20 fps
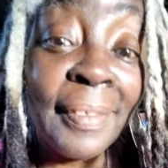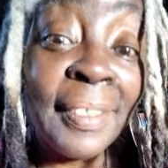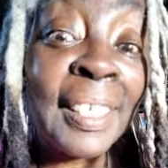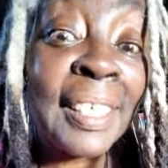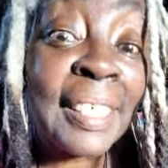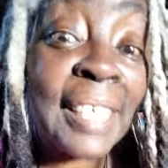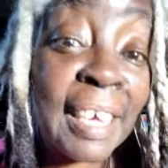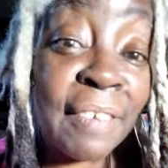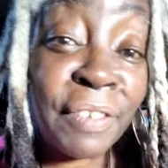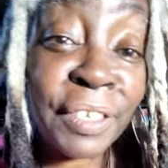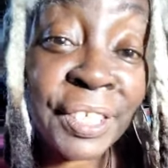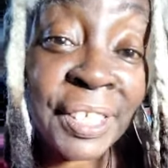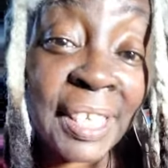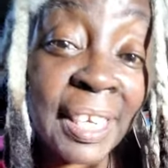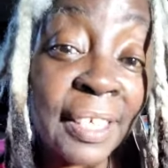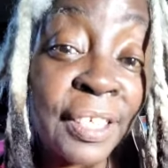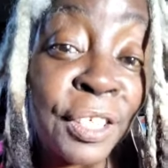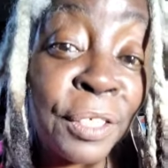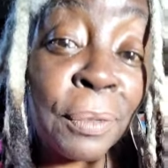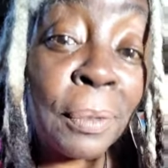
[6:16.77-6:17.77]
The devil
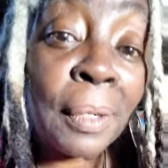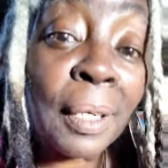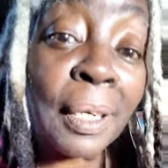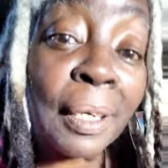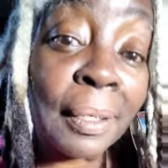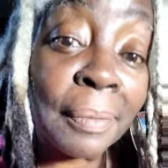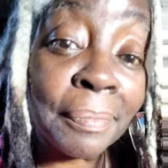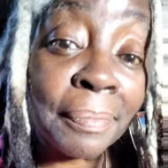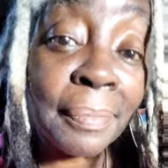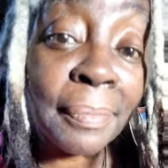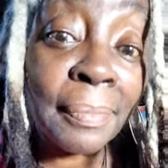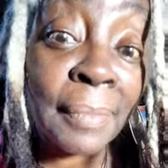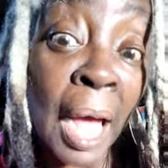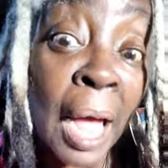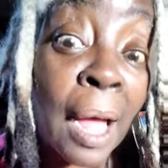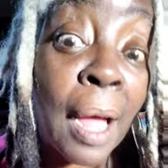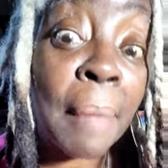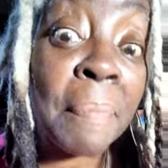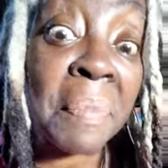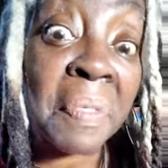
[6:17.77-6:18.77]
set you up.
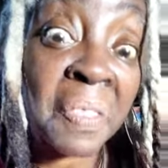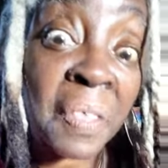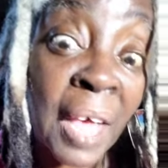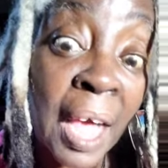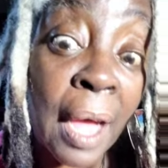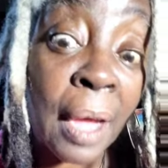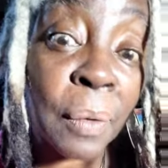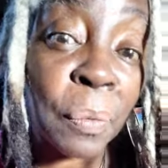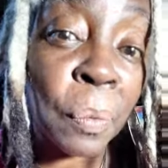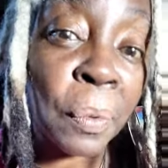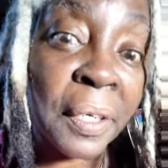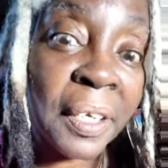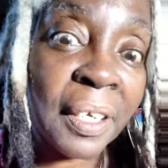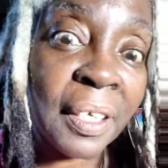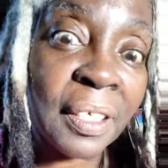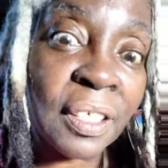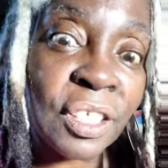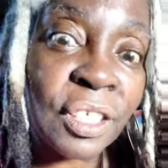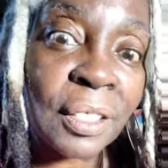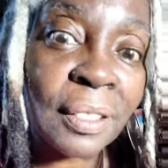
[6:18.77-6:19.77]
I'm that
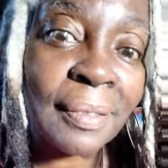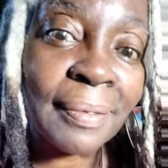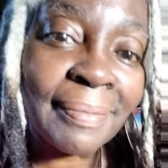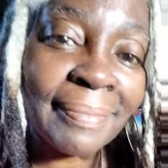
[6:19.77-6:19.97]
witch.